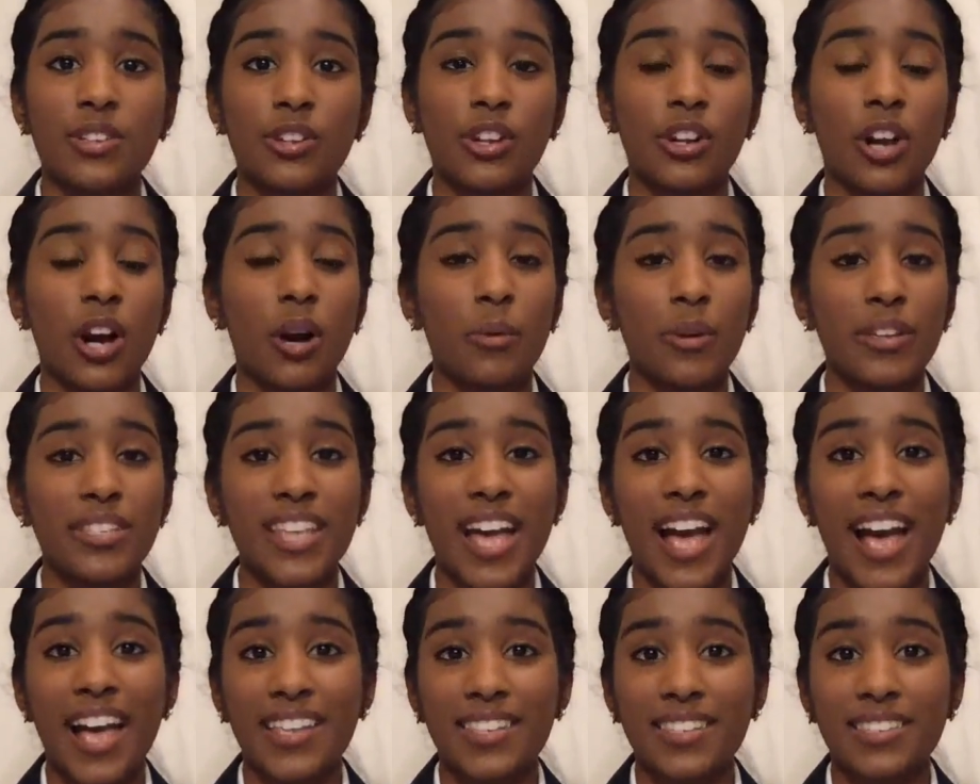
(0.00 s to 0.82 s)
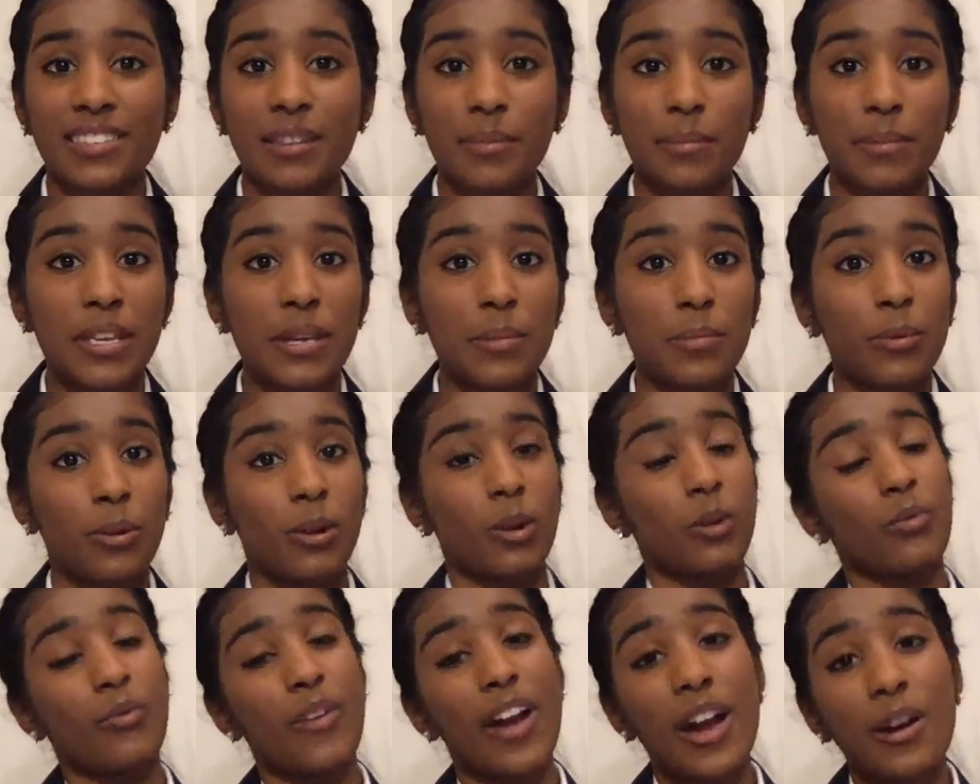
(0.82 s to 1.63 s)
you can always ask the
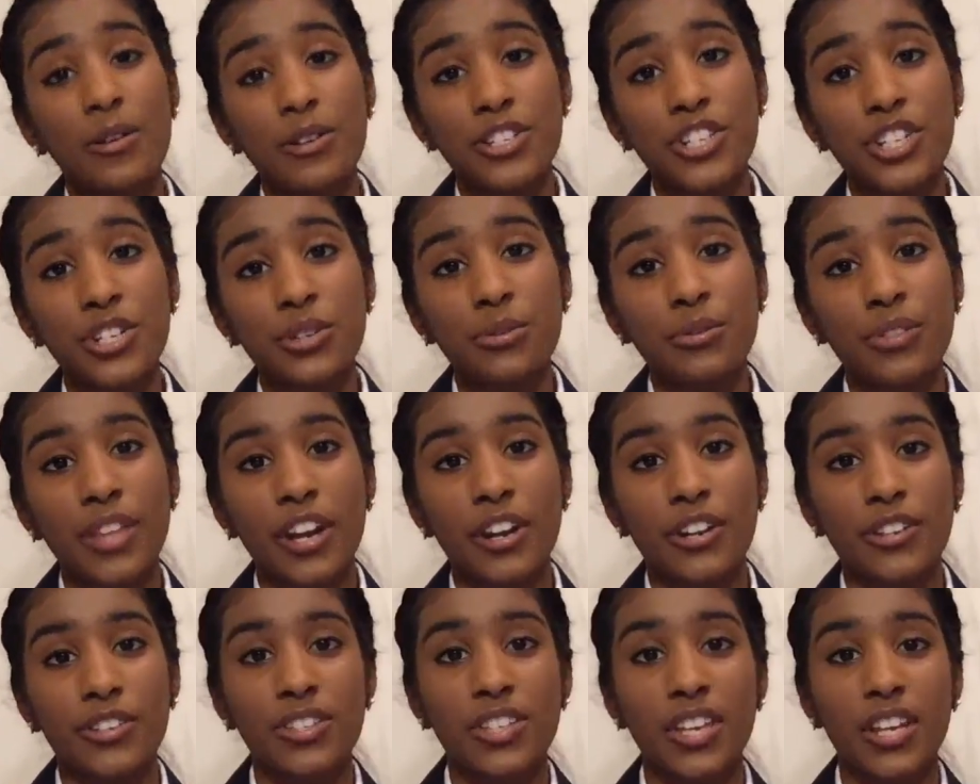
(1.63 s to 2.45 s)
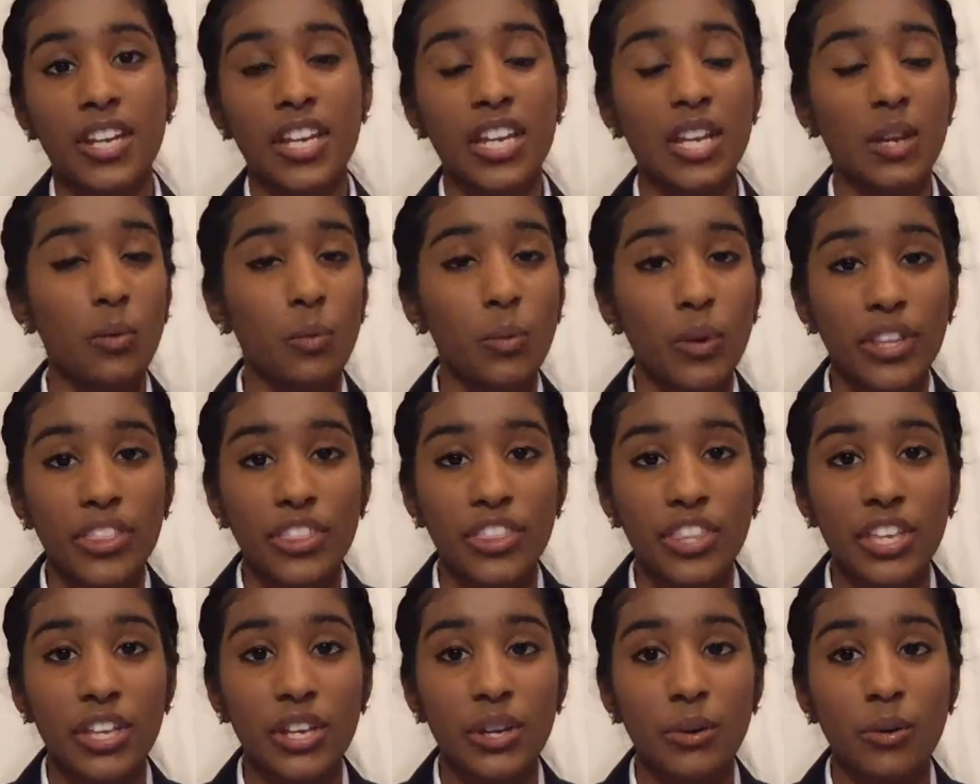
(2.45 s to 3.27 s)
people around you that are studying with
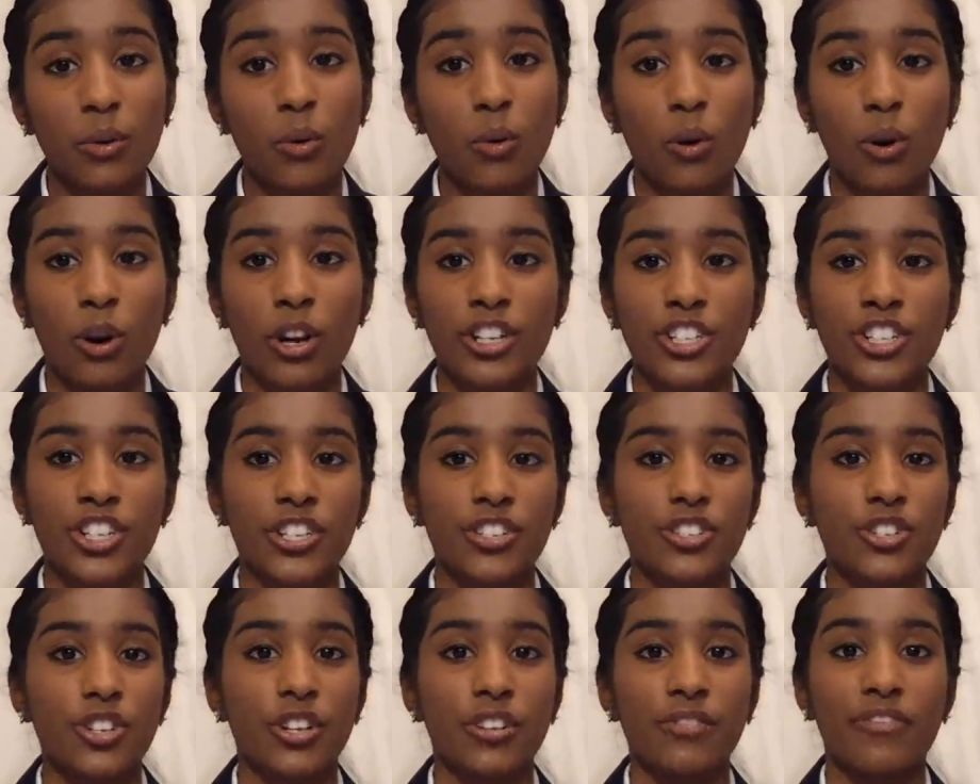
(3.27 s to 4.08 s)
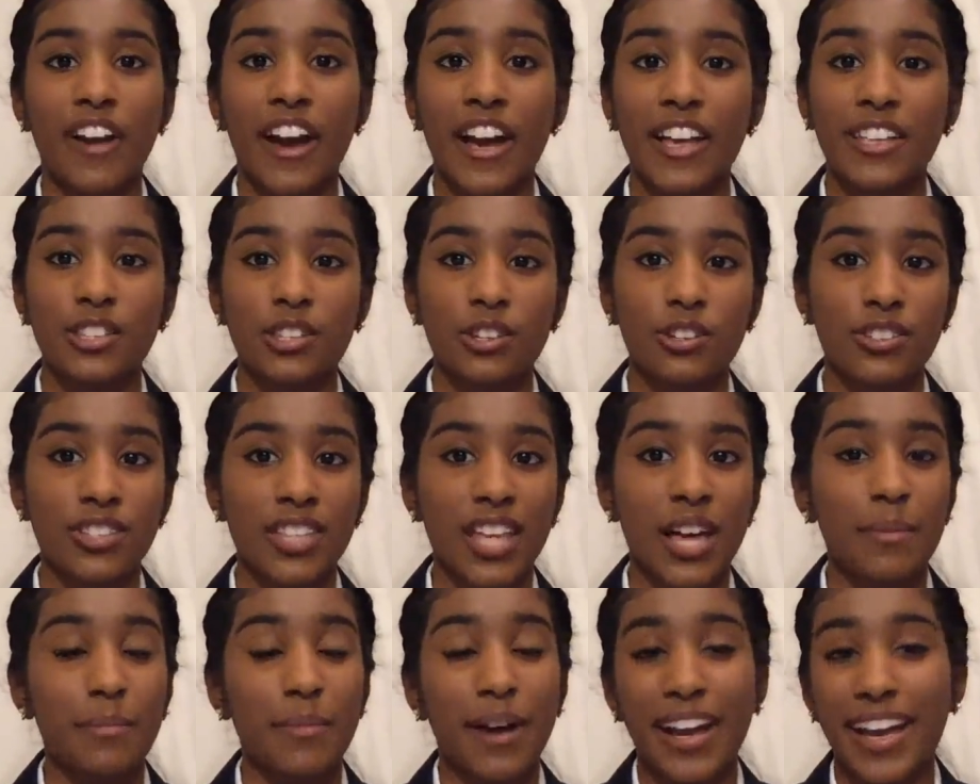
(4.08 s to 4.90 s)
you, or just your advisors
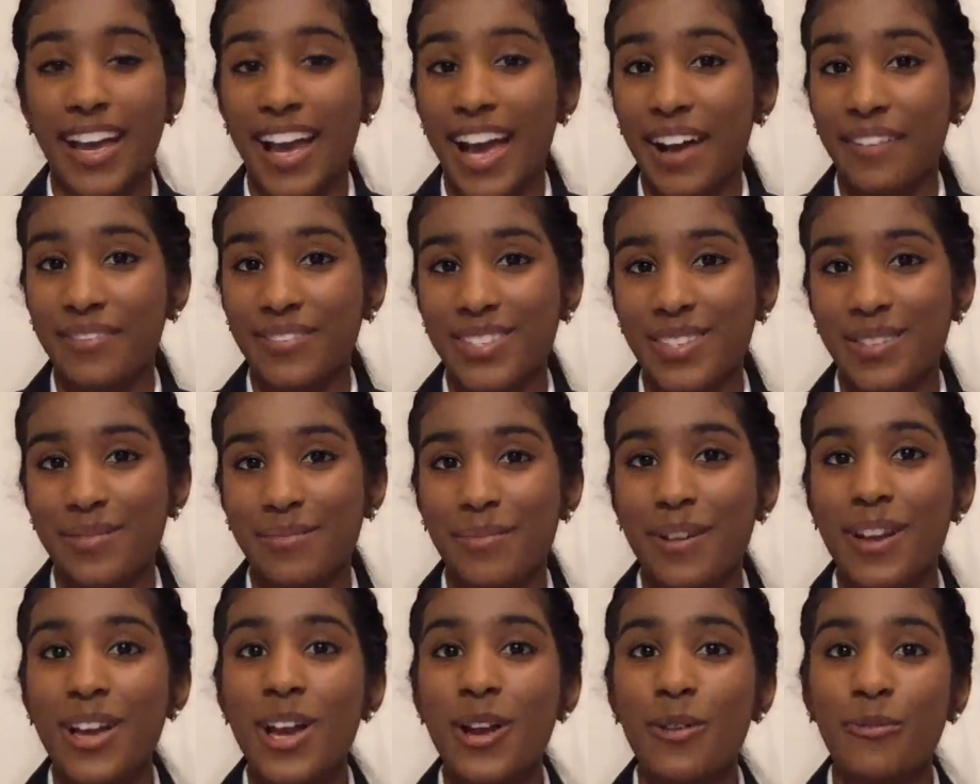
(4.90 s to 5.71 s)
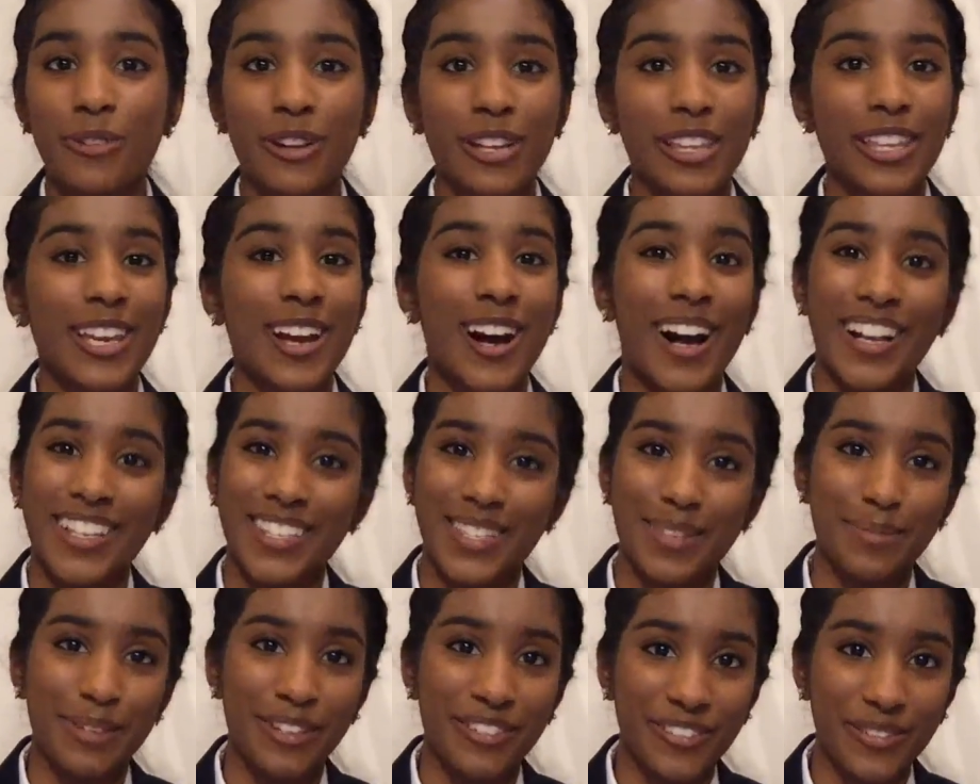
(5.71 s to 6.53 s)
that might have some really
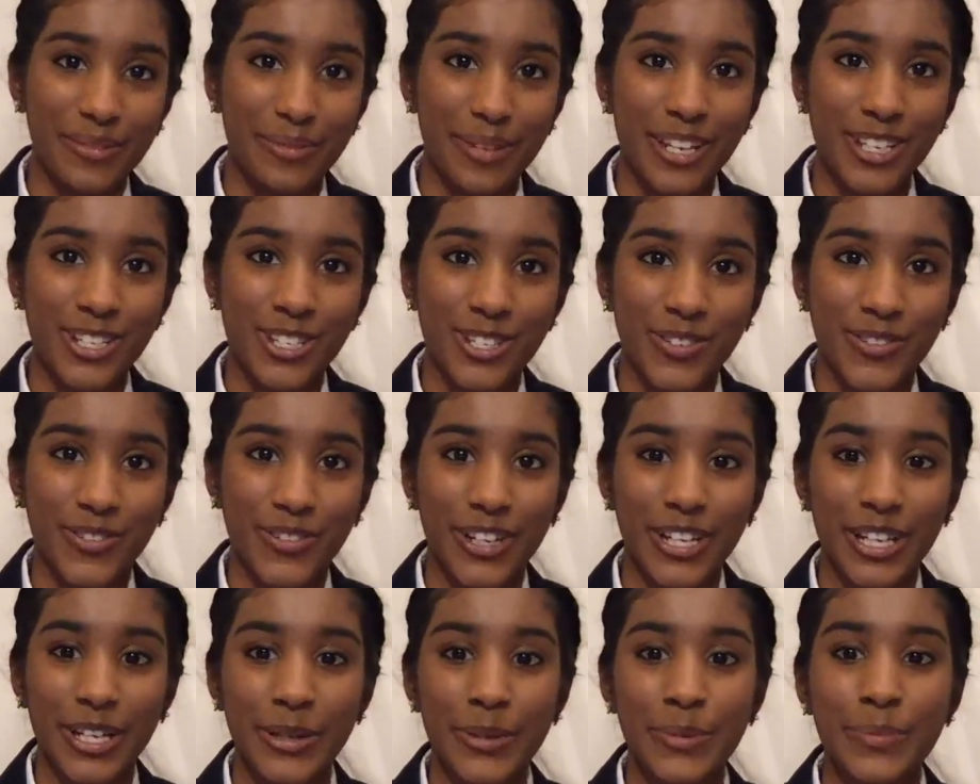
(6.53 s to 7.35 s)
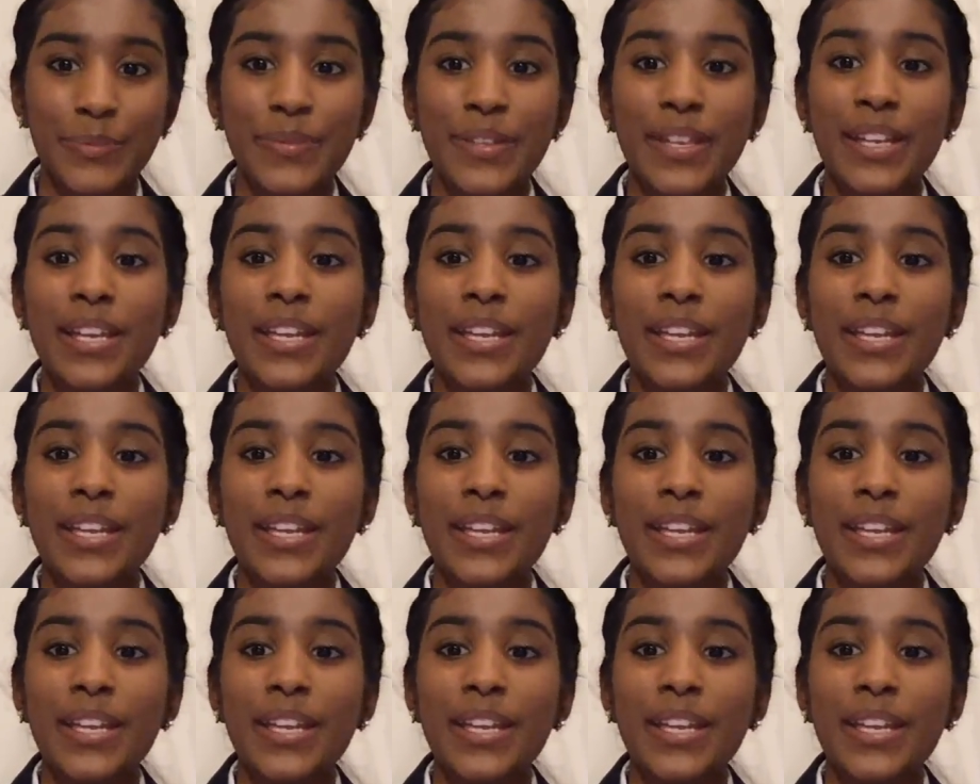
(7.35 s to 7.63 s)
awesome information for you.